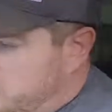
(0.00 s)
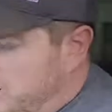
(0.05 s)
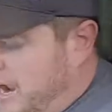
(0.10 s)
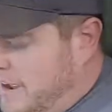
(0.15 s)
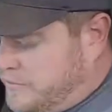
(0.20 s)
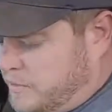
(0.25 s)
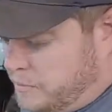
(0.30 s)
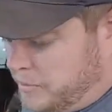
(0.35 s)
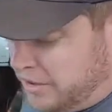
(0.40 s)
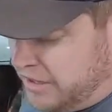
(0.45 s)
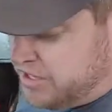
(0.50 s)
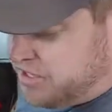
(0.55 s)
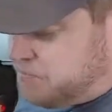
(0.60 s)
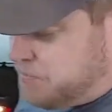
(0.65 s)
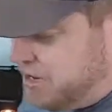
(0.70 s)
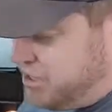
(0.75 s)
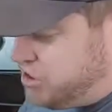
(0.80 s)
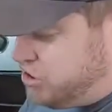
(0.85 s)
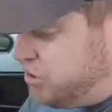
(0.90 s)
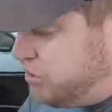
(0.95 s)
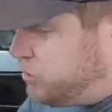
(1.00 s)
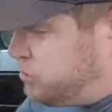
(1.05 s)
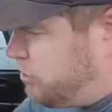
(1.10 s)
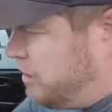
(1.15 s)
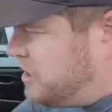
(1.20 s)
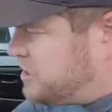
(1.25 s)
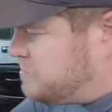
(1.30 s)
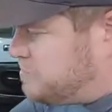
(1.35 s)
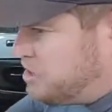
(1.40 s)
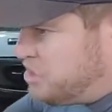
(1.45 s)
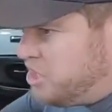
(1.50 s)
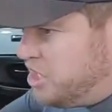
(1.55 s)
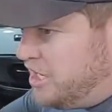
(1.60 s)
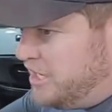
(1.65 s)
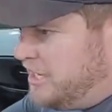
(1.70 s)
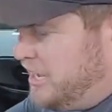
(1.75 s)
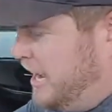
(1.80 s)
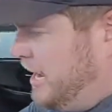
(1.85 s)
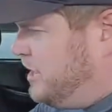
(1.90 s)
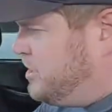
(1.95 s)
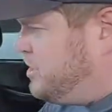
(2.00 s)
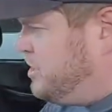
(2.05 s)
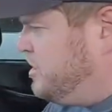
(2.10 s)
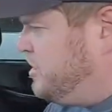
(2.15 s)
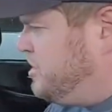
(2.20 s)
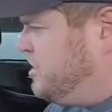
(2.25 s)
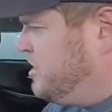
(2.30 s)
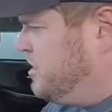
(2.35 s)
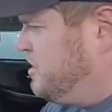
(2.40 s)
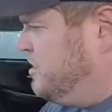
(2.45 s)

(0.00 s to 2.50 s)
drive it, but let's make sure the transmission engages